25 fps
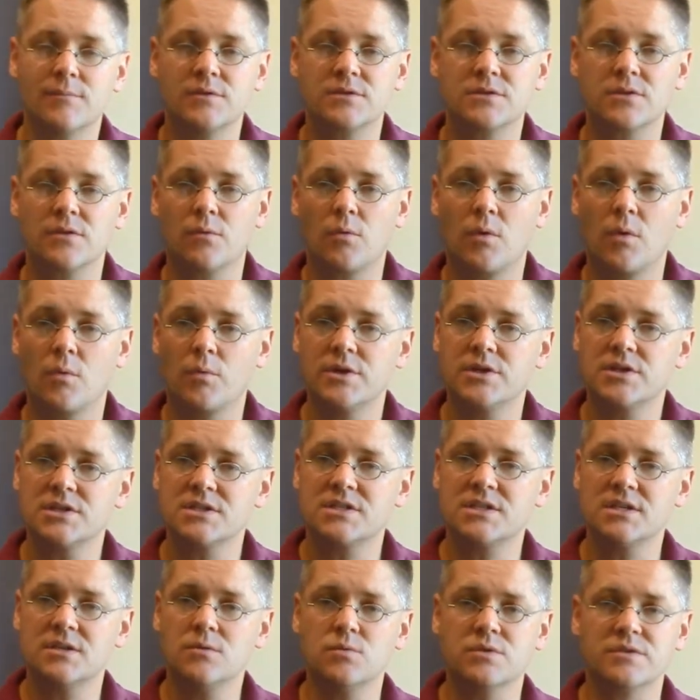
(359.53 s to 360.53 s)
So what we just
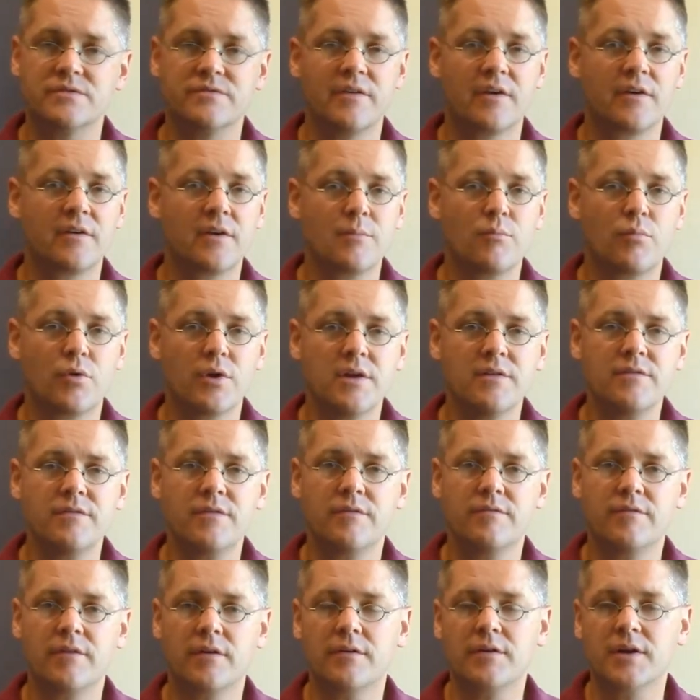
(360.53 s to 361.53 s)
did was very brief,
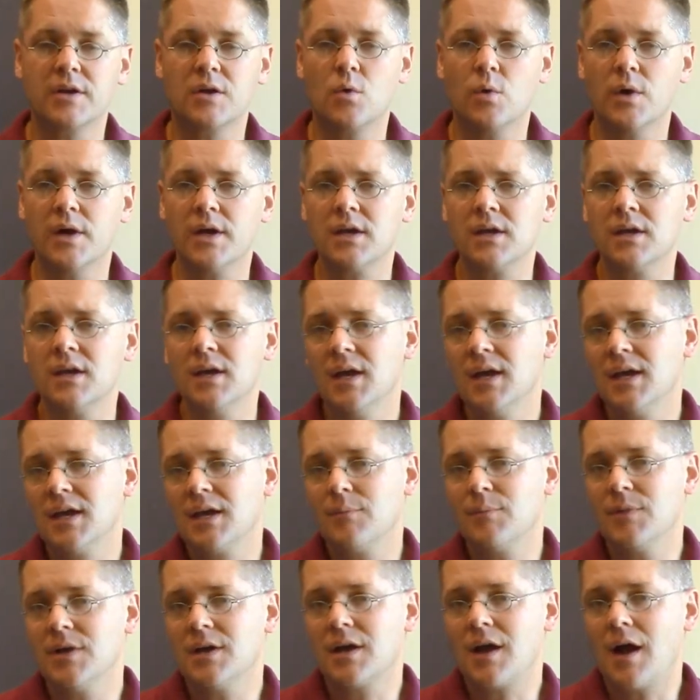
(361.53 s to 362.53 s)
very quick, can
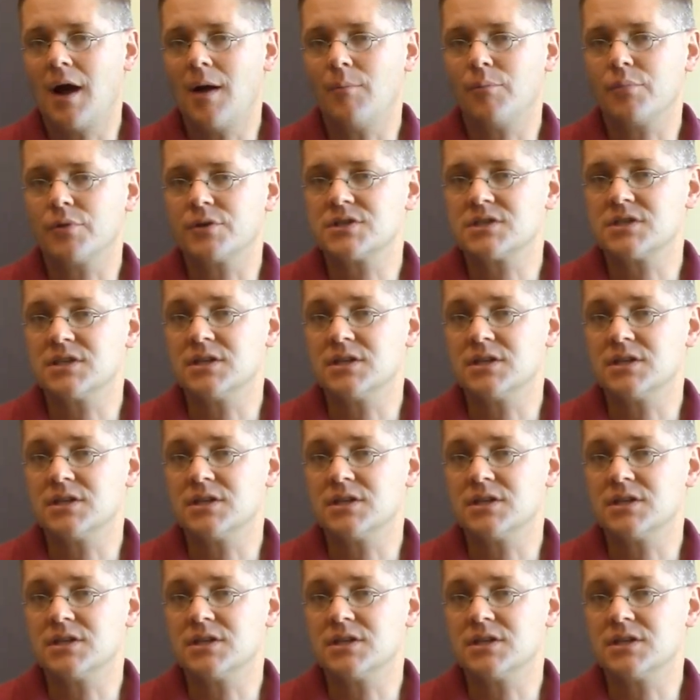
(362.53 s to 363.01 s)
be accomplished